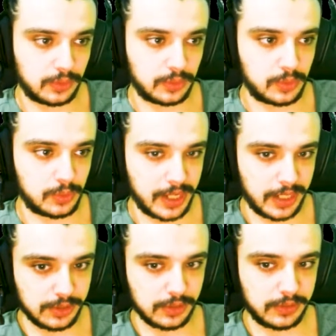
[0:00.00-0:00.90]
to
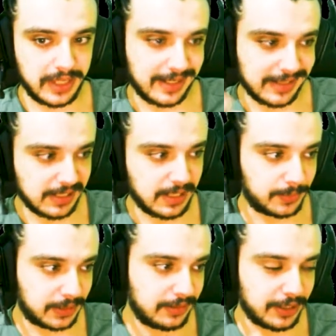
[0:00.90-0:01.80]
actually
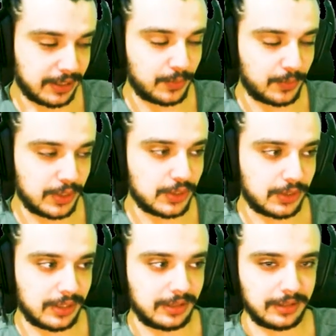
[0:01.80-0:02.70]
accept that you
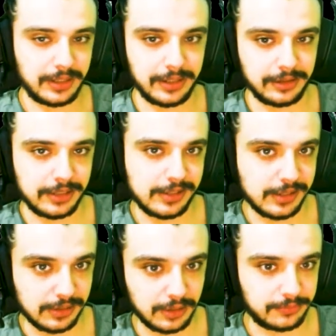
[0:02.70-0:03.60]
reached there, and this
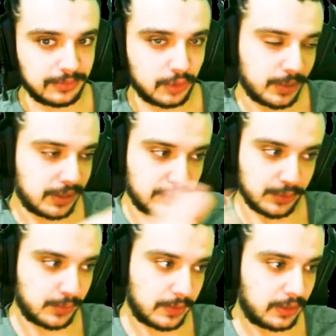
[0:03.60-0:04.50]
is life. Nobody
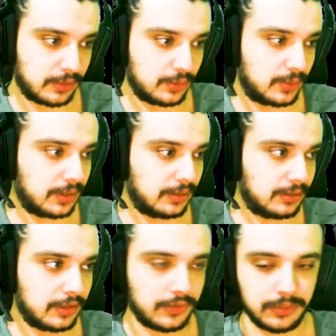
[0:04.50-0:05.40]
knows what they're doing.
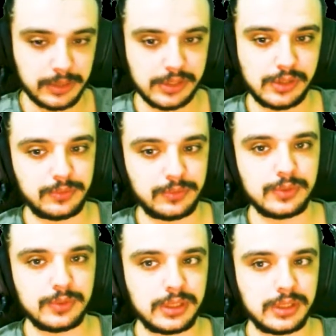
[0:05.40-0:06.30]
Everybody's
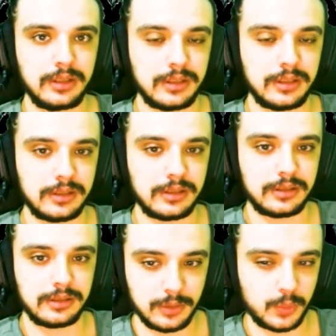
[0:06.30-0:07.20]
confused and
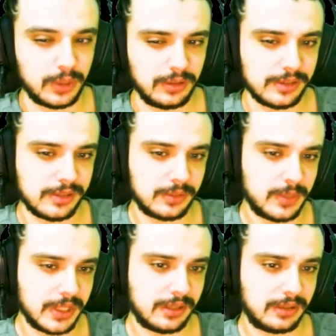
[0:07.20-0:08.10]
we're lost
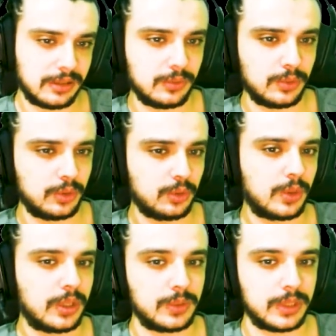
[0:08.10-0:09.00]
basically. We don't know
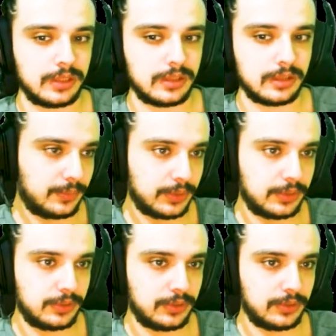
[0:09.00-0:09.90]
why we're here.
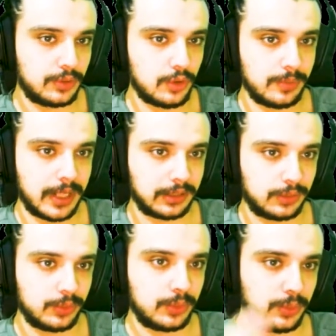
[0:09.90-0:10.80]
You go back
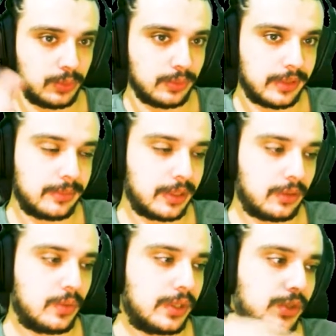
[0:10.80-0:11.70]
to the big
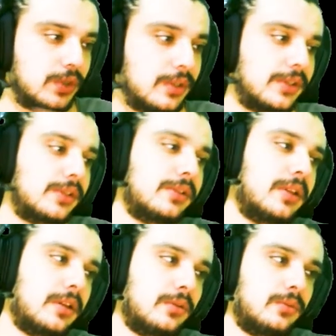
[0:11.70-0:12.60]
questions
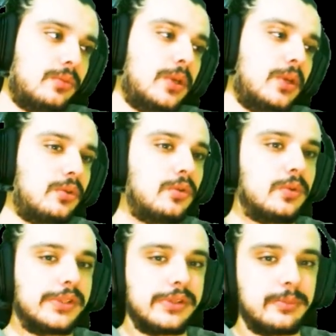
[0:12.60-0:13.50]
that we don't know
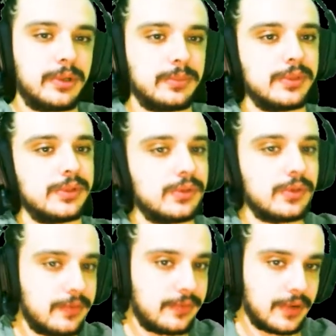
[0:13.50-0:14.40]
what's the purpose
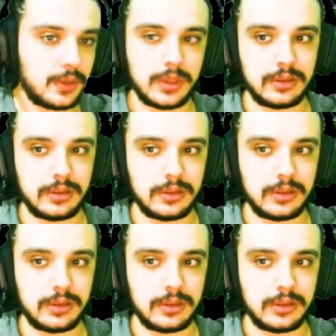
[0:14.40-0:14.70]
of our